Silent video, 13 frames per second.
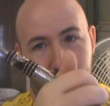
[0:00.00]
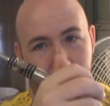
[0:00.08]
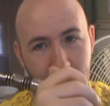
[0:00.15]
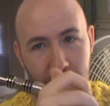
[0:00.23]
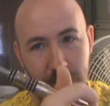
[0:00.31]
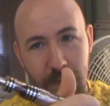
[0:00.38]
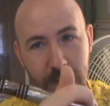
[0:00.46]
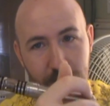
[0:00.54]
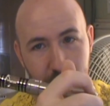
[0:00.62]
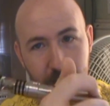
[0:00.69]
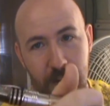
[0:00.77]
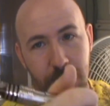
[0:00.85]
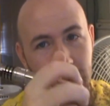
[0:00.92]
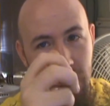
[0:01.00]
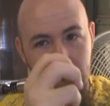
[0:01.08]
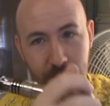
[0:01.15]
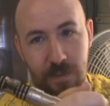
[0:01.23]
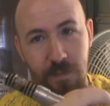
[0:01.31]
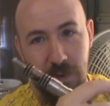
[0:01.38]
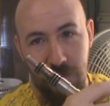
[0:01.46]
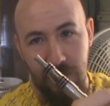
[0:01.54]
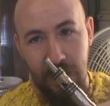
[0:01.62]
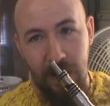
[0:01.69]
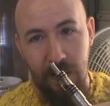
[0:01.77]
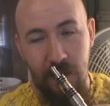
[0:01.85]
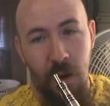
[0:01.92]
back with the kick, back to
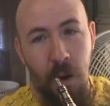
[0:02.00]
15.